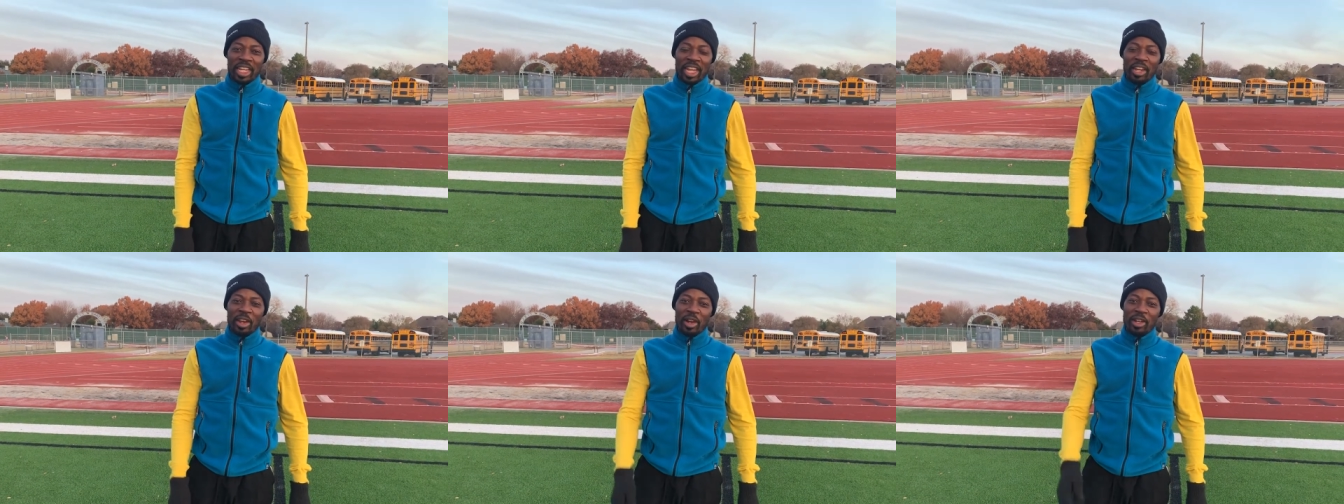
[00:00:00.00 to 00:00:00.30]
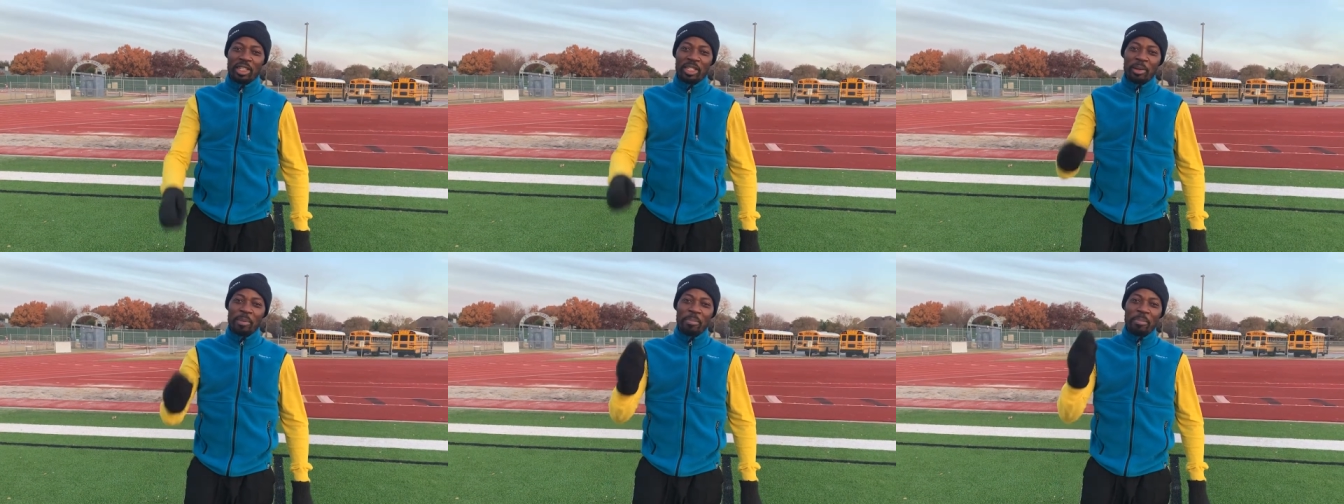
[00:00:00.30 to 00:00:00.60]
It
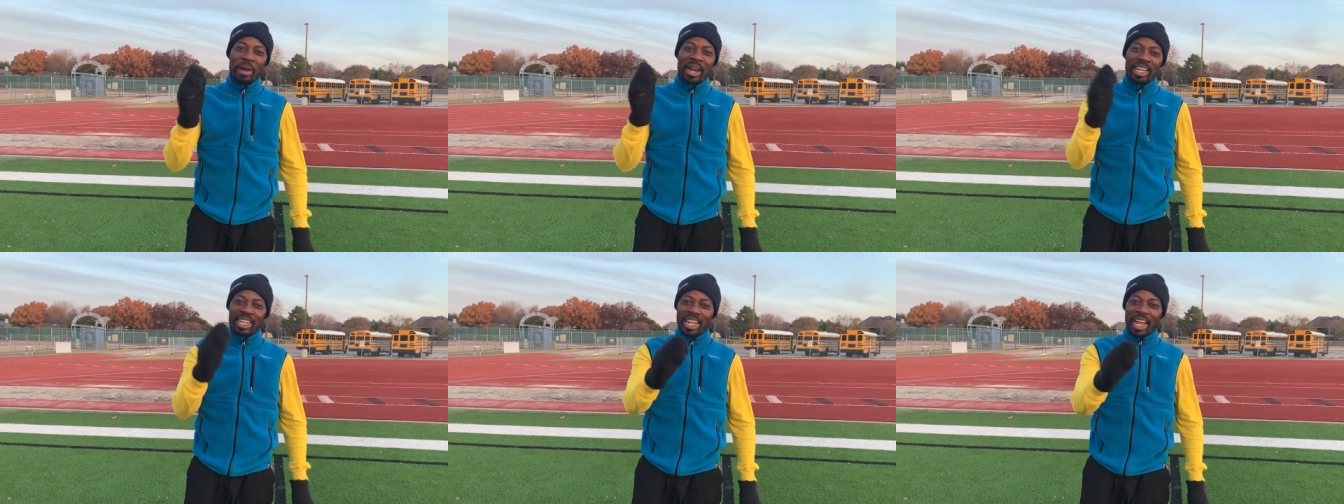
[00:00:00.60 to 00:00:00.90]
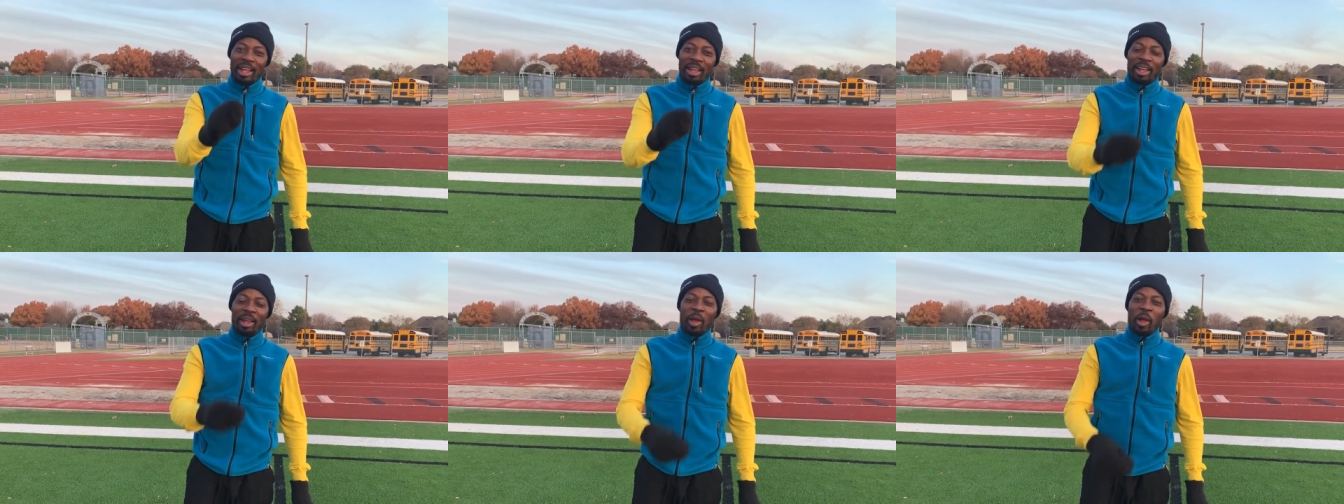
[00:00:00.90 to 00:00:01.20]
doesn't
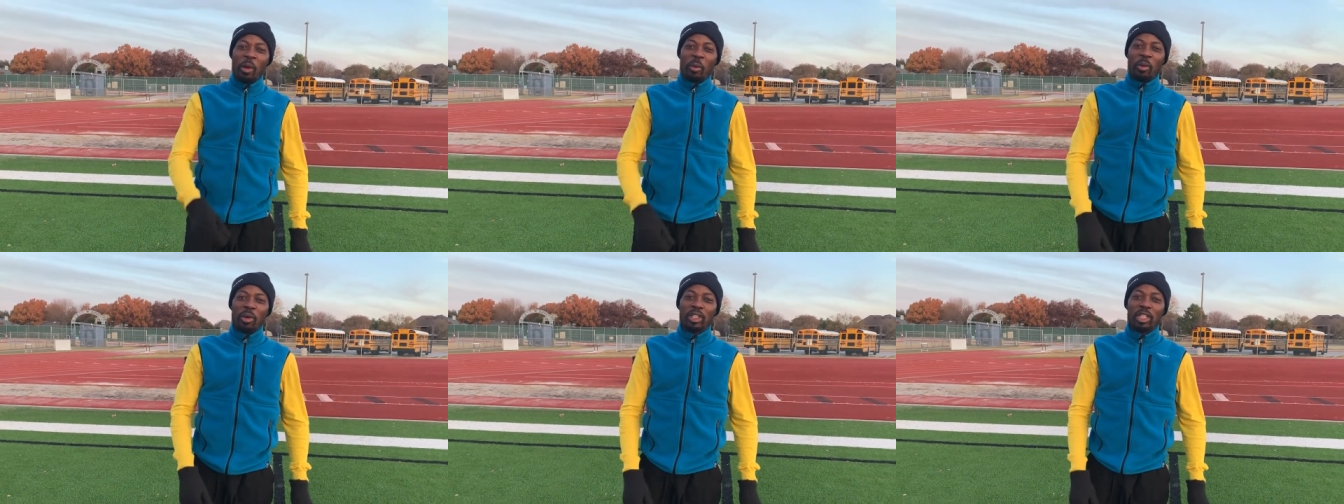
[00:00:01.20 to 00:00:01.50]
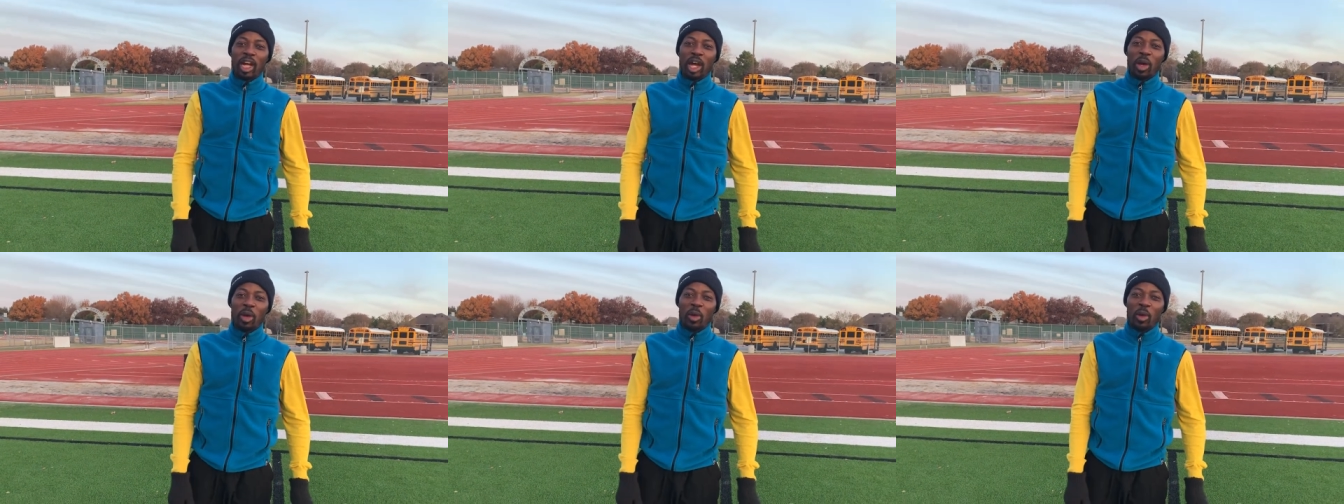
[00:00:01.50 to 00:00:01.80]
matter
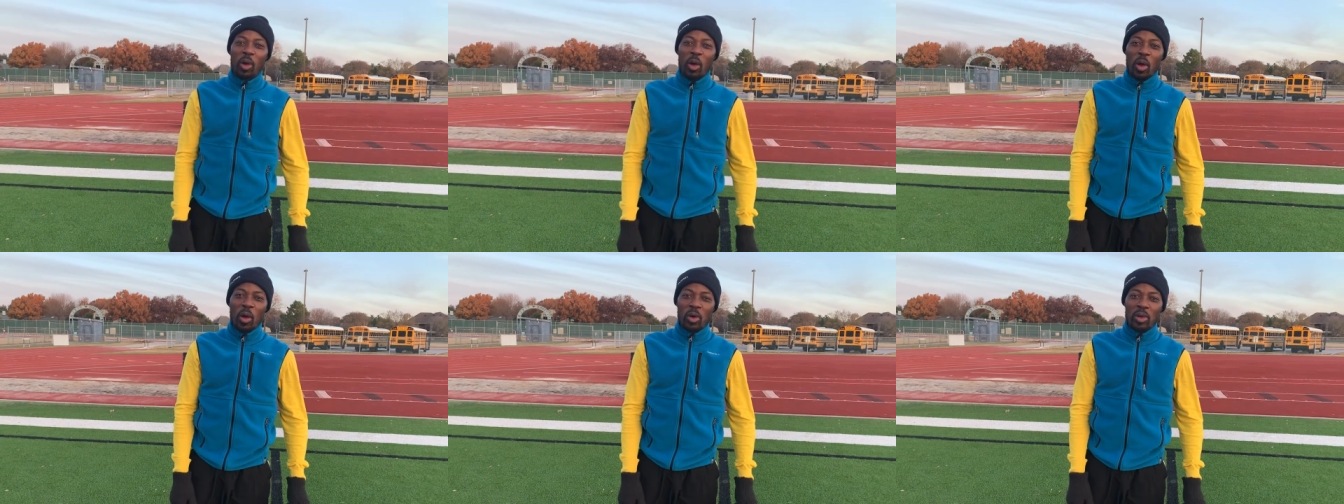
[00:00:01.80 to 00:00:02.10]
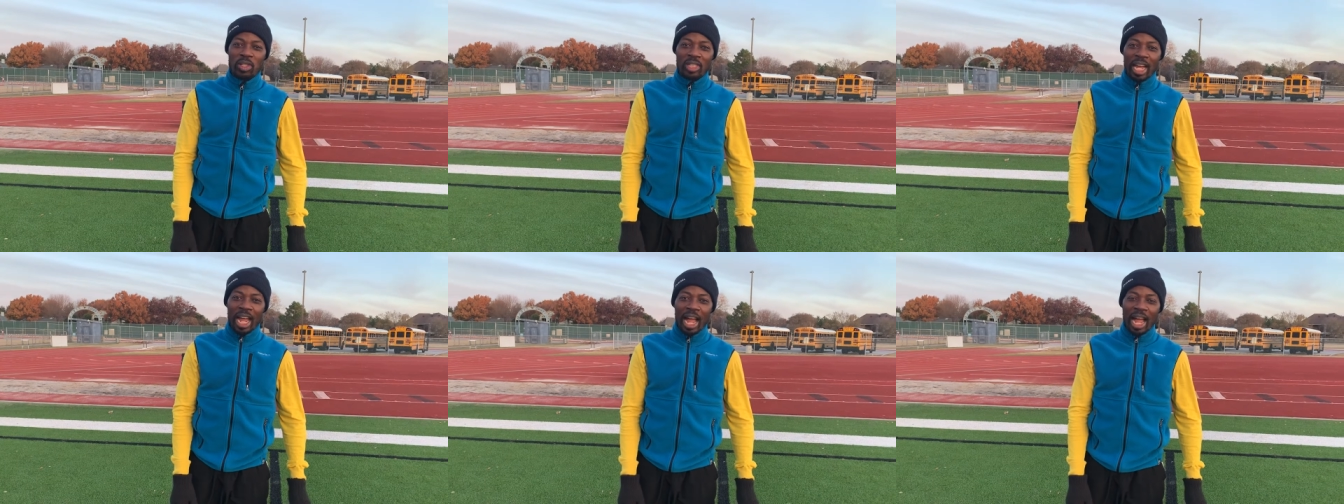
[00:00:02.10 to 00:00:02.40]
what your
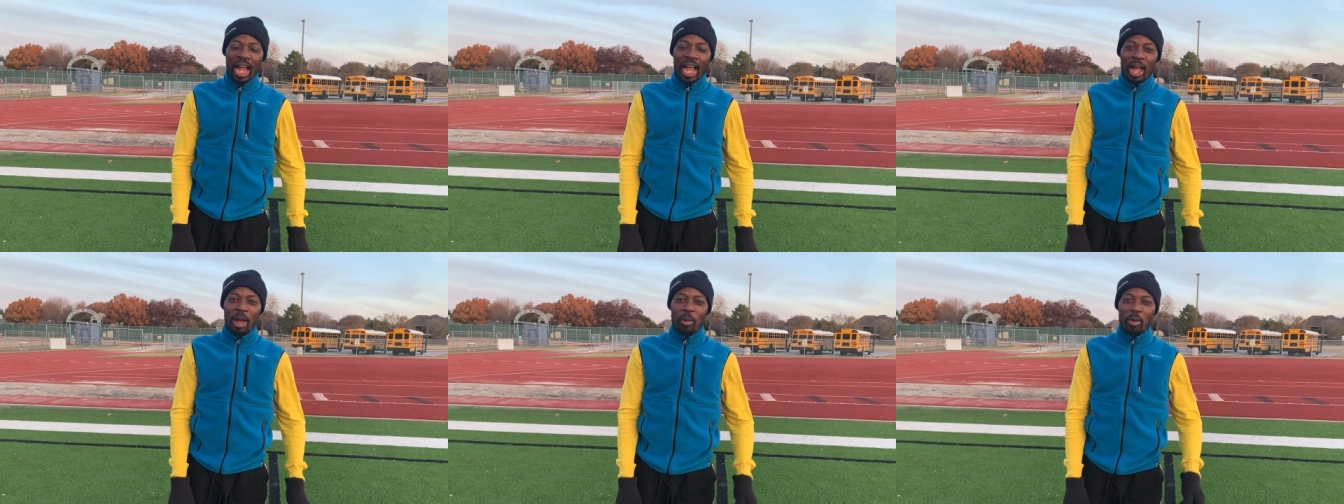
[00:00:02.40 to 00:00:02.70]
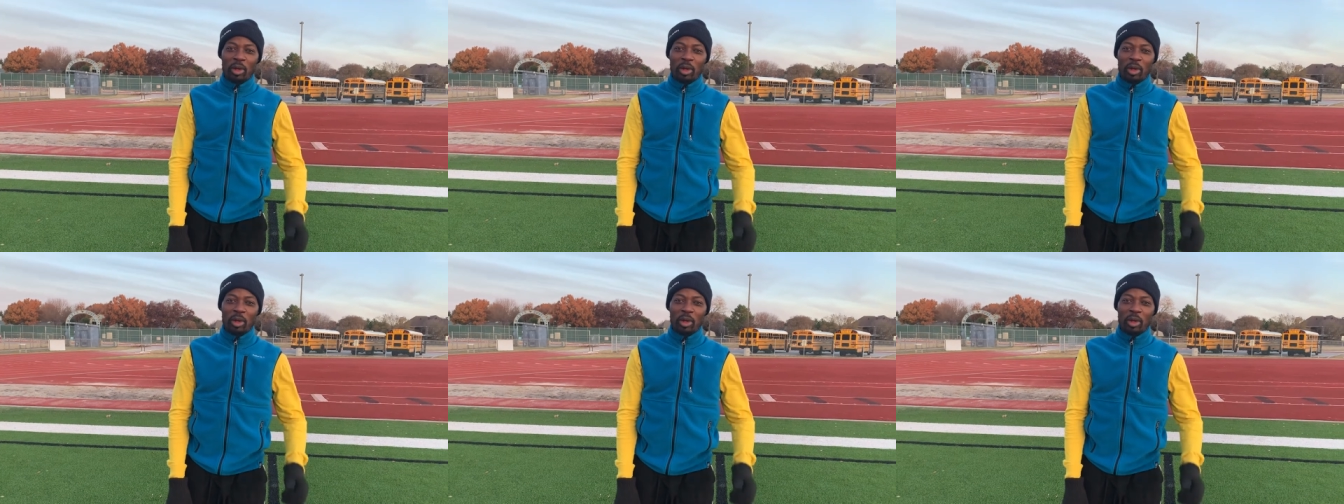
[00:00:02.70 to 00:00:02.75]
goals are,